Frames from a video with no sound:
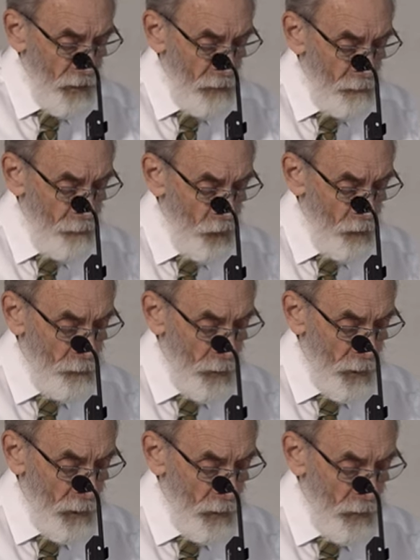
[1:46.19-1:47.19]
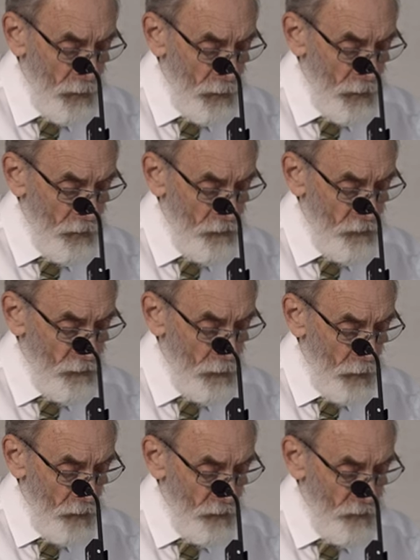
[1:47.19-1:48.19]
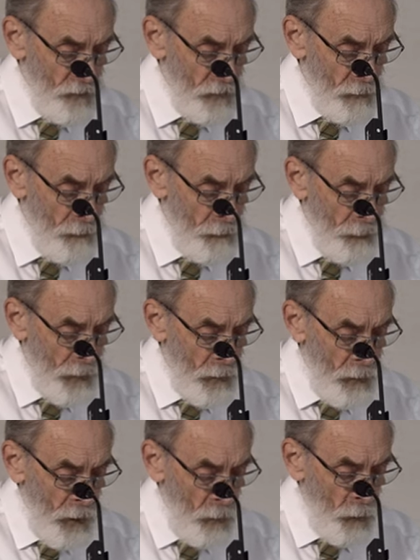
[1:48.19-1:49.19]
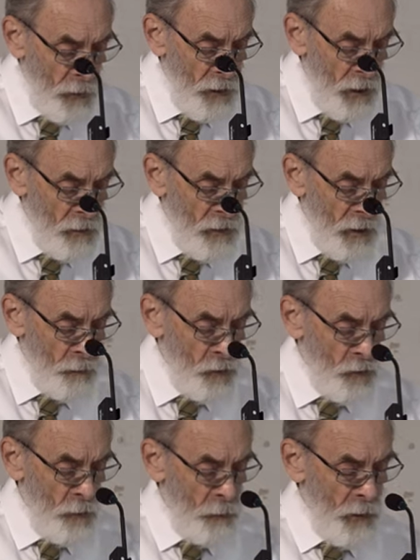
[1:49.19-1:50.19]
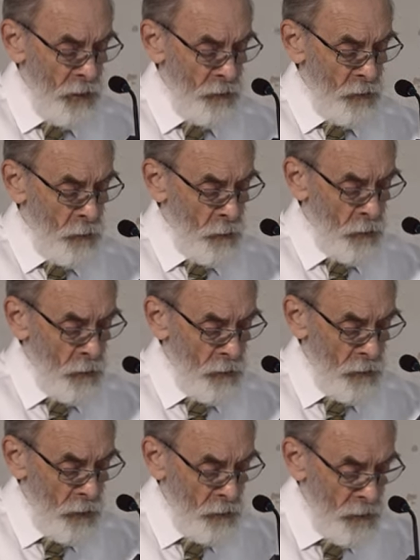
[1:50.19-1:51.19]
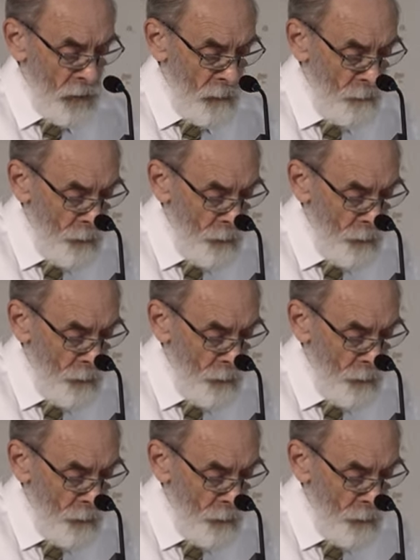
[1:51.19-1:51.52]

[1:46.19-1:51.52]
him to bear his cross. And when they had come to a place called Golgotha,